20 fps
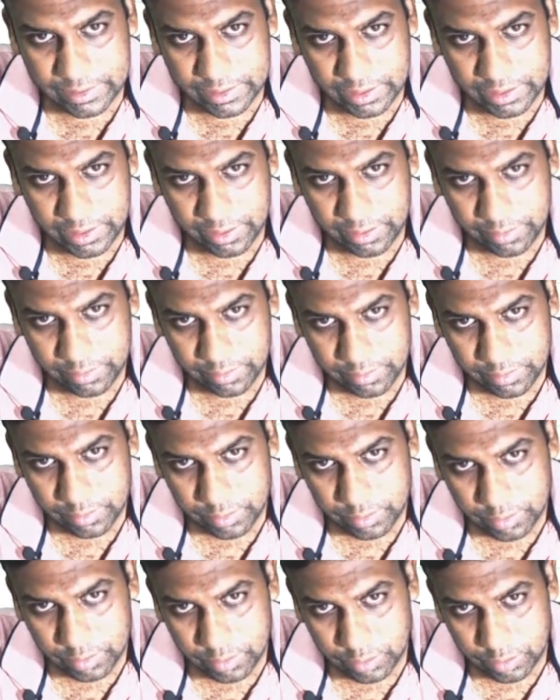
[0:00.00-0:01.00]
j
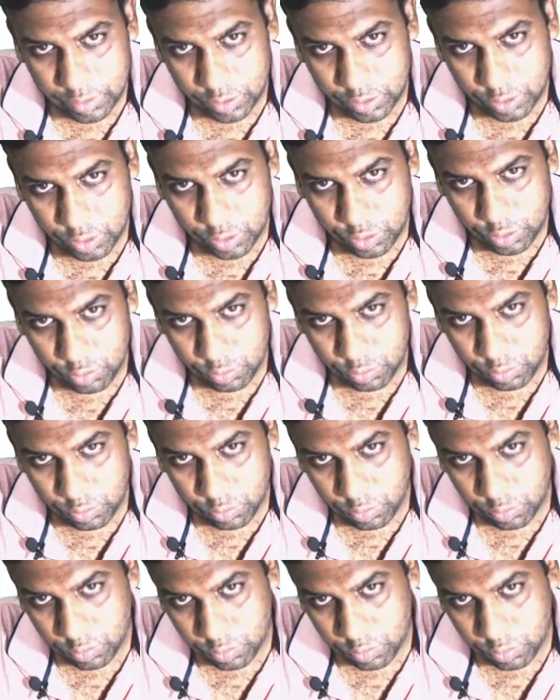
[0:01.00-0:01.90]
2